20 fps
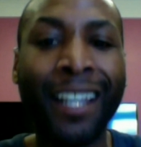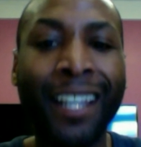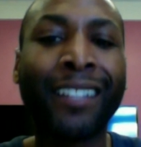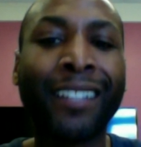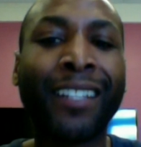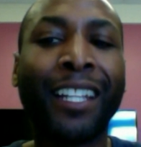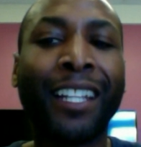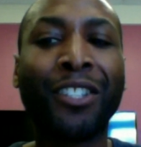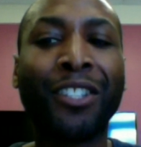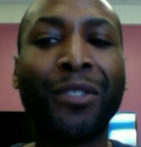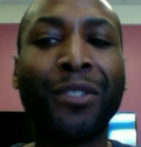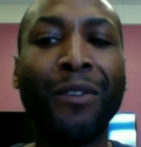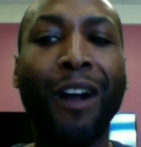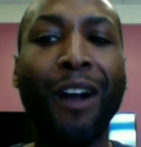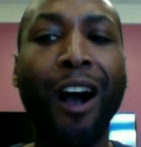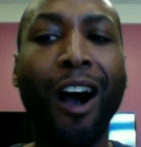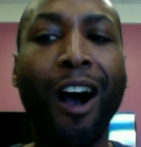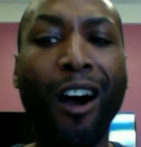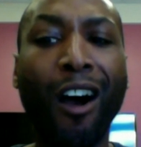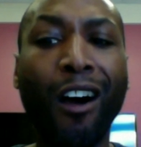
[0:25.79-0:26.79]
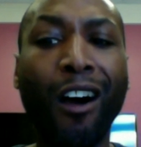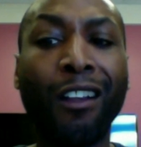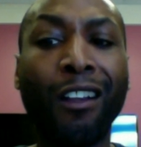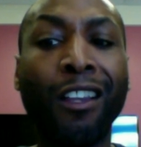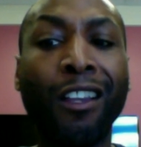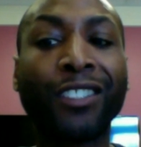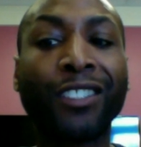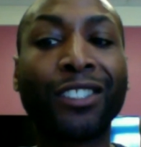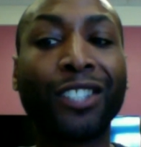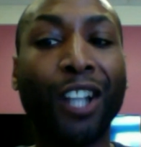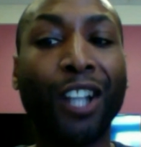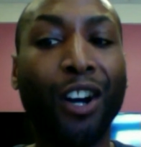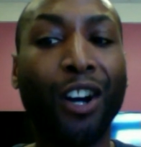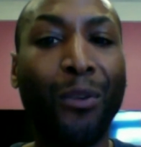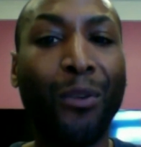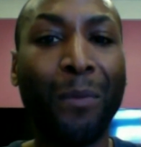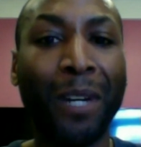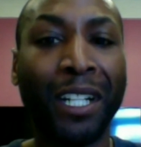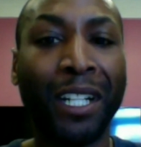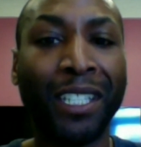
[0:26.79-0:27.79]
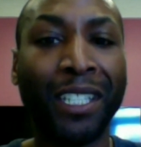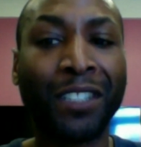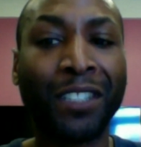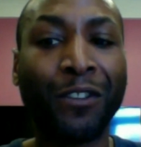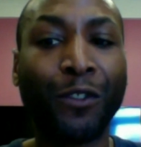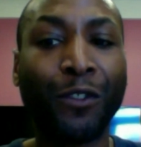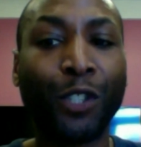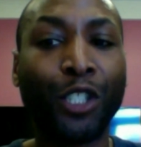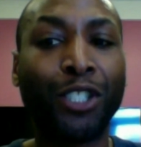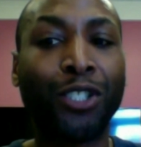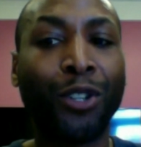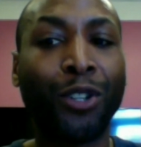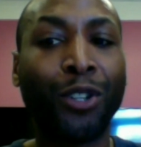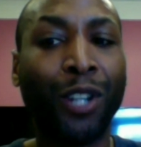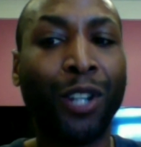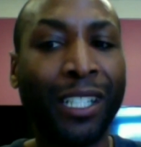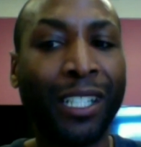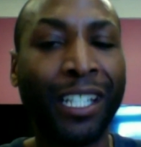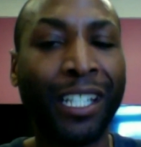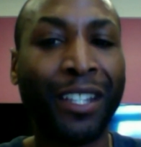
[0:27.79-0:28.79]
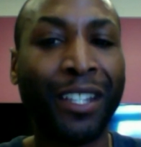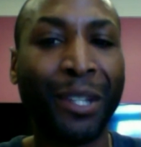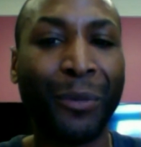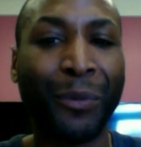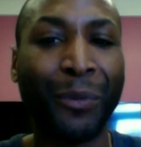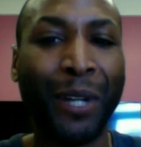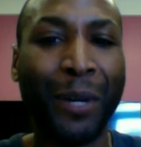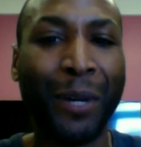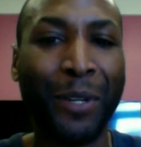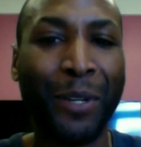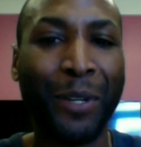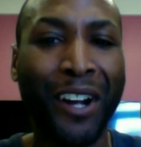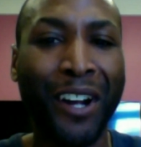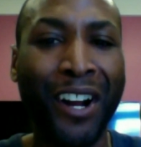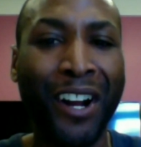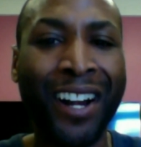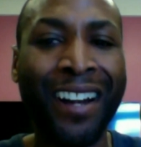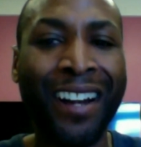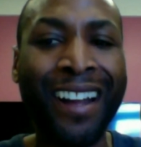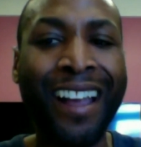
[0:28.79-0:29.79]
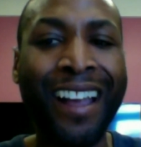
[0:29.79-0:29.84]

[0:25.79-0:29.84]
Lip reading: Thank you all so much for joining the webinar.